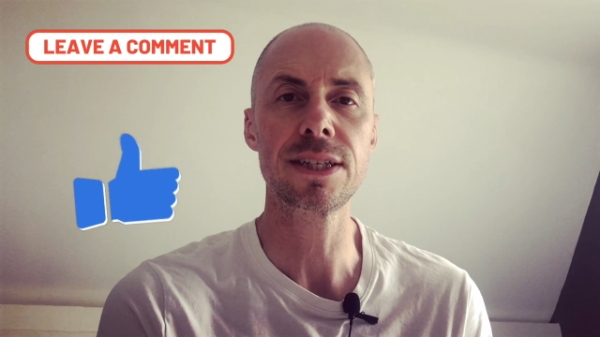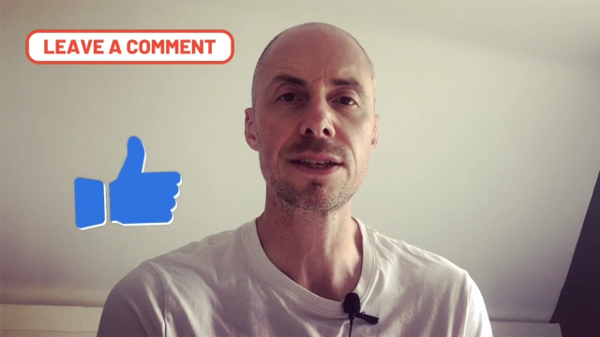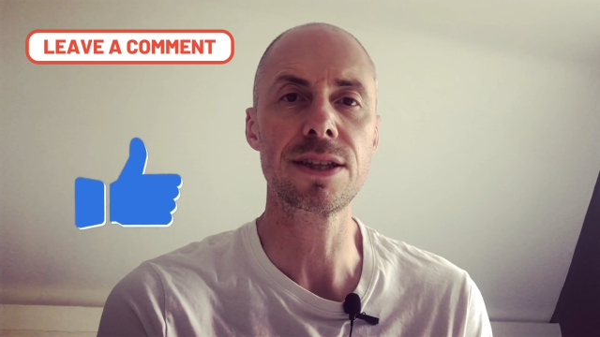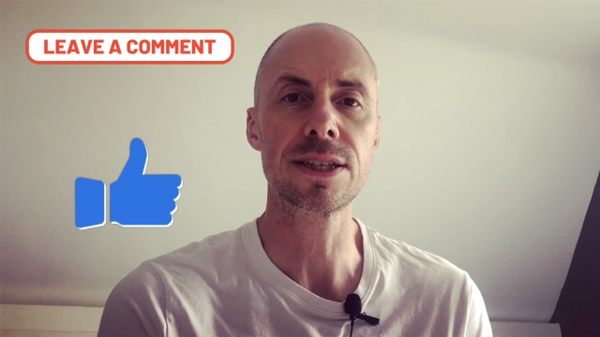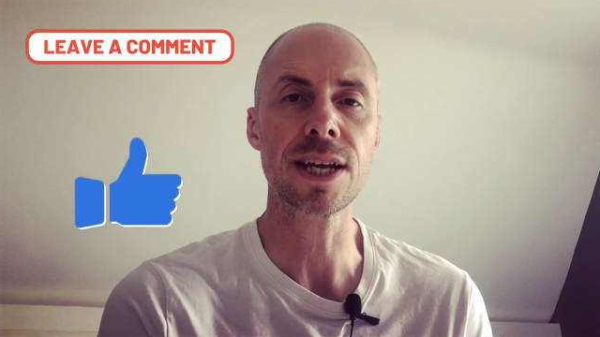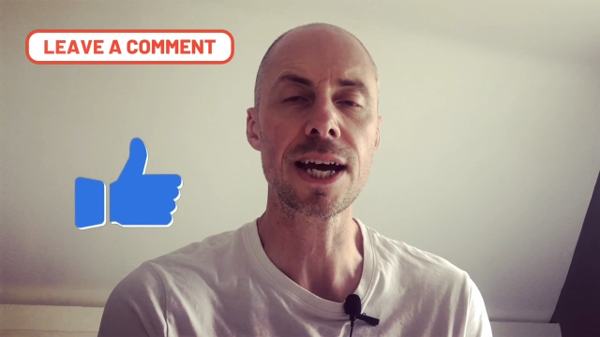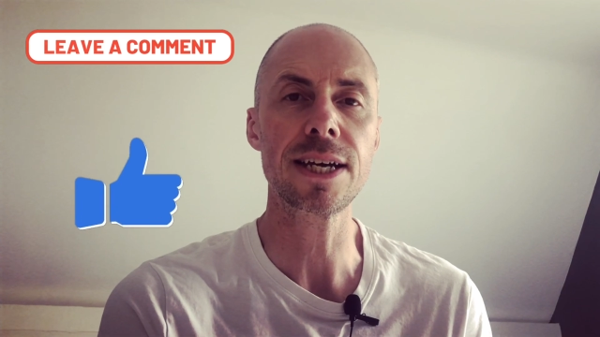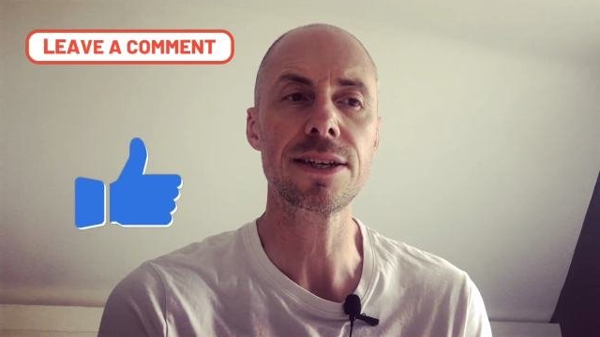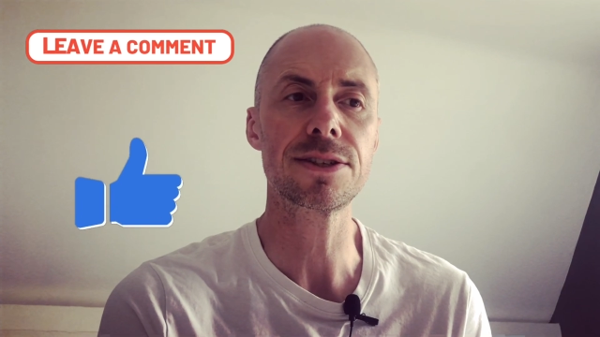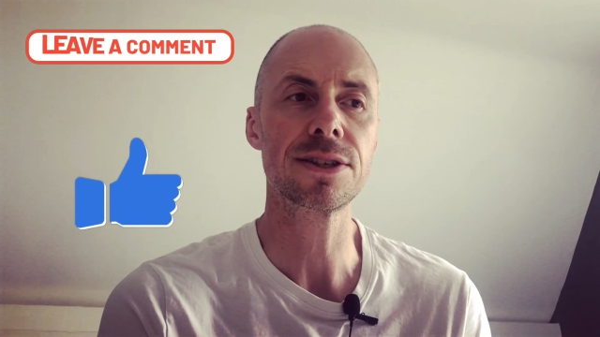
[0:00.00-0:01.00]
to the
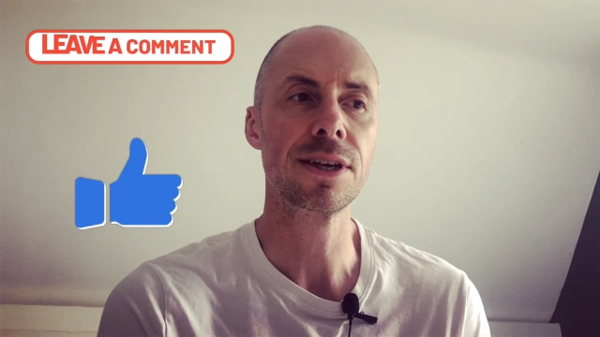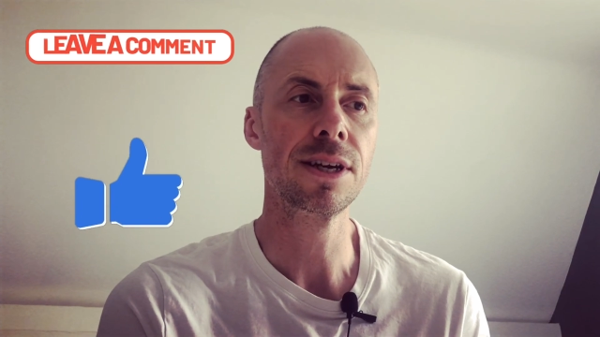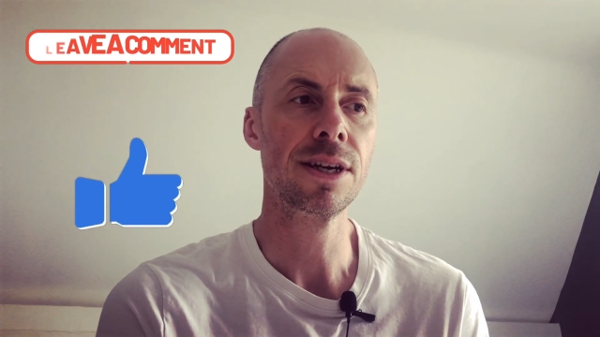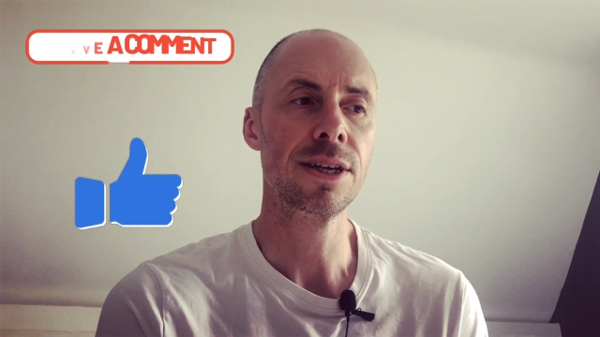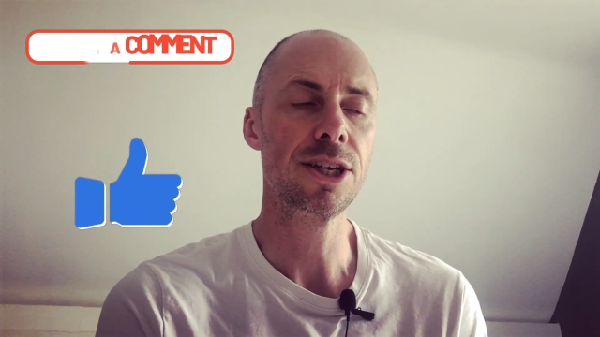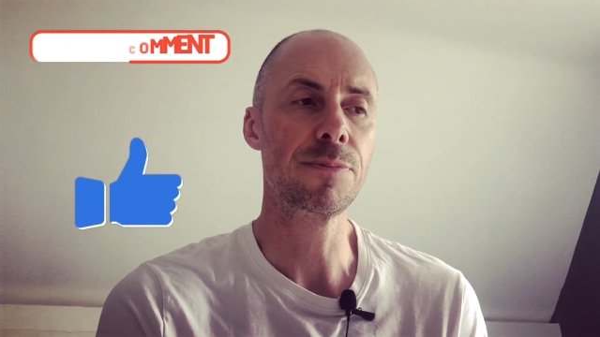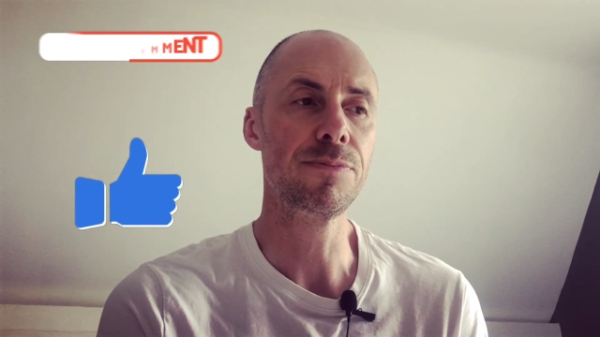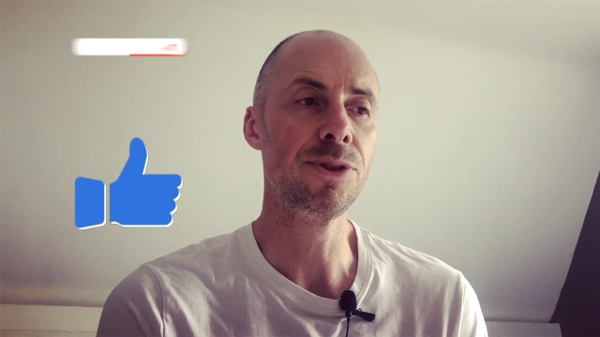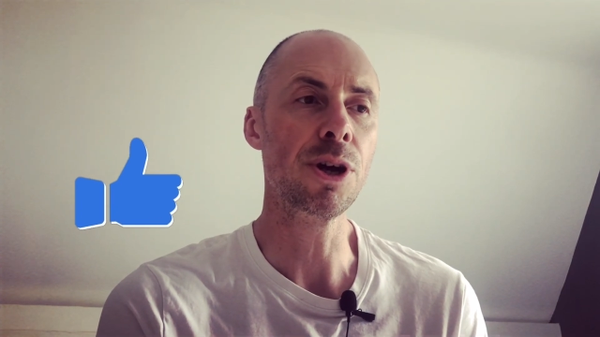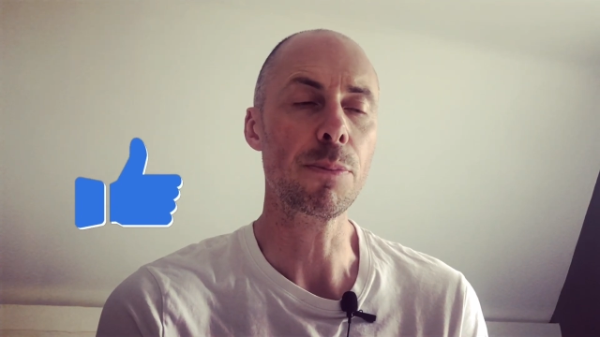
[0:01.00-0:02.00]
tyres. You're
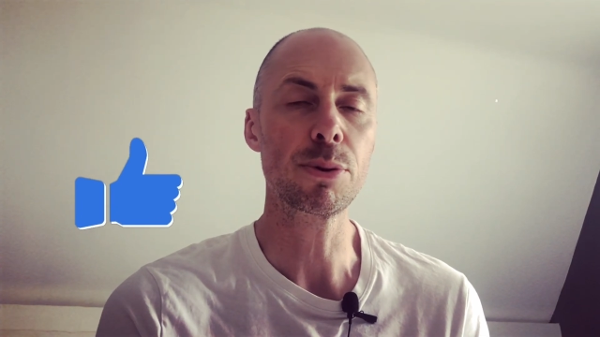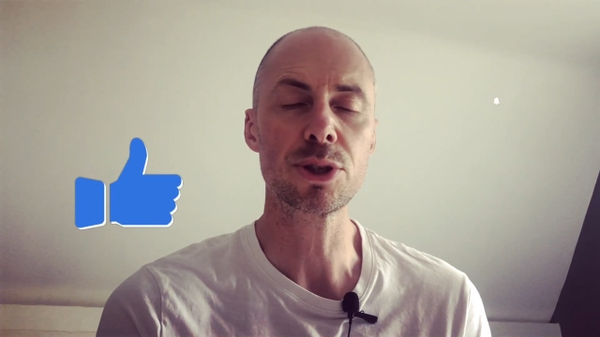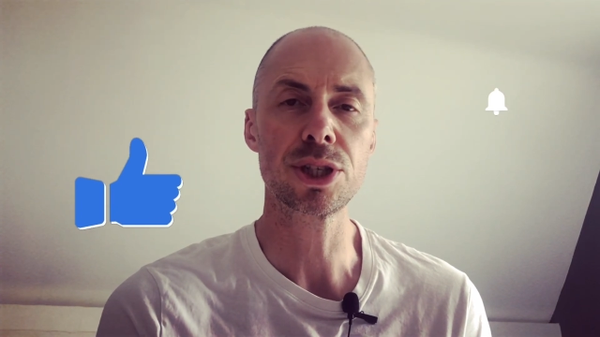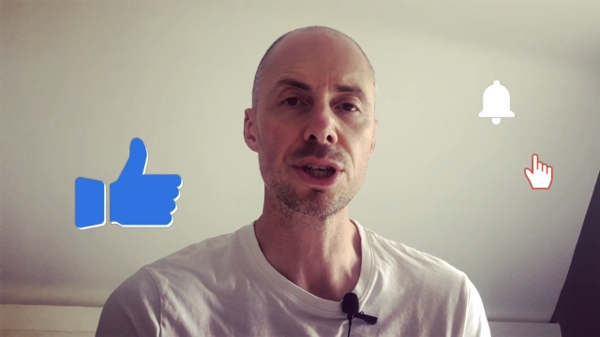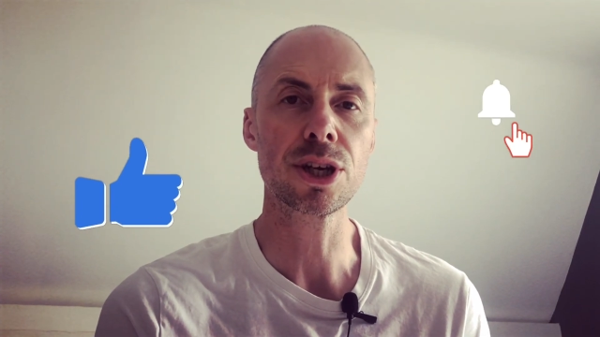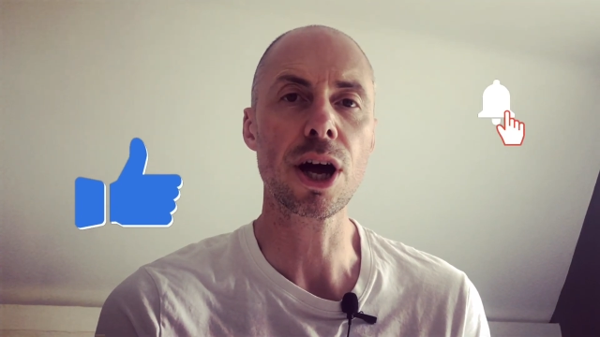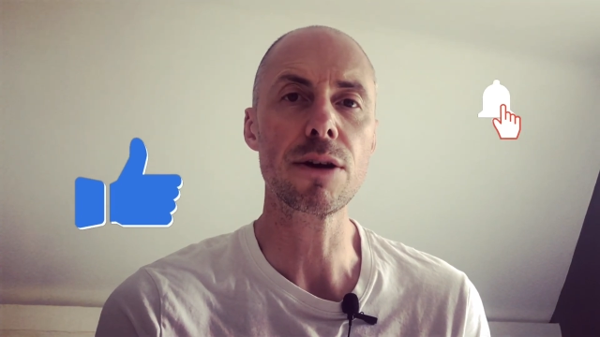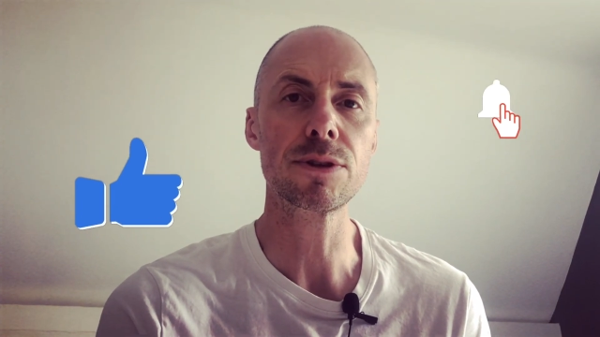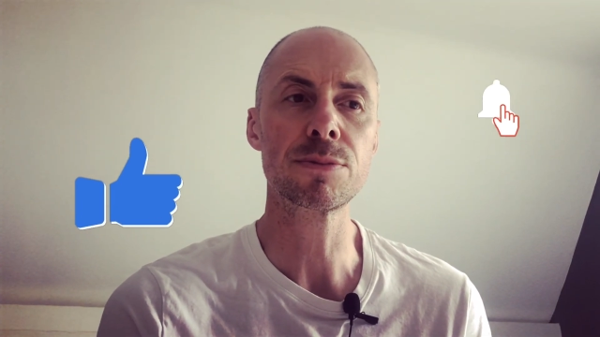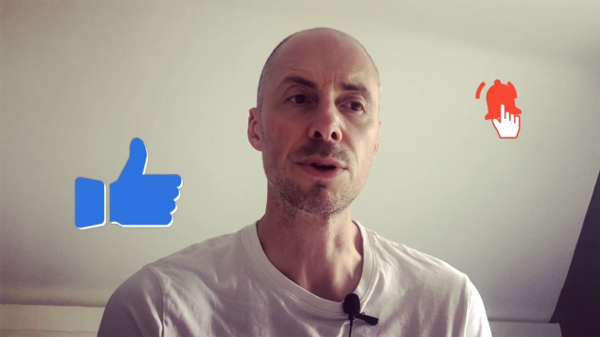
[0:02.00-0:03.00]
not pushing the
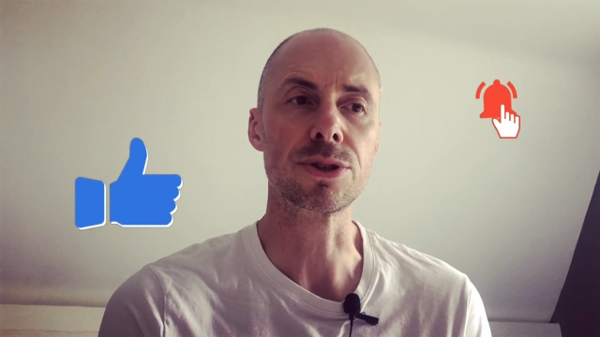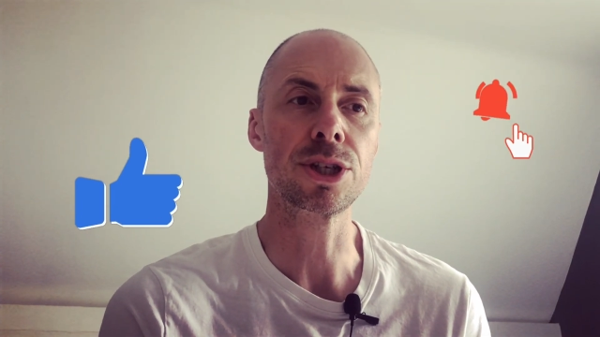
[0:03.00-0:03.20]
car as much,